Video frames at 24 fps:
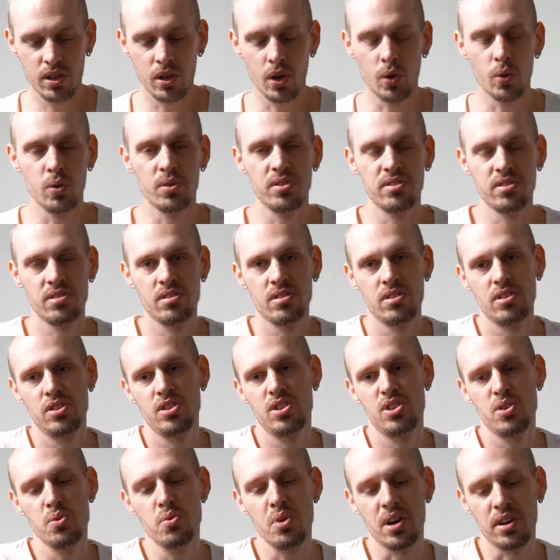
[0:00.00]
Gold
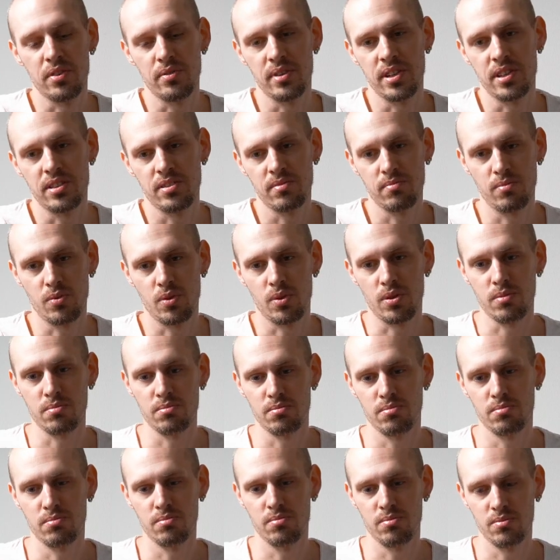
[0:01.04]
200, or
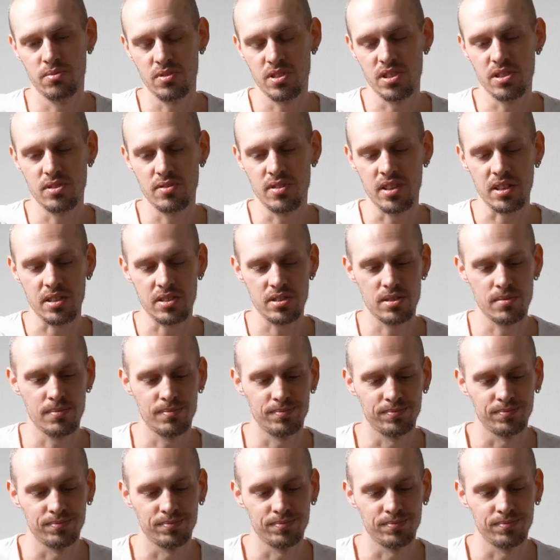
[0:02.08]
these things.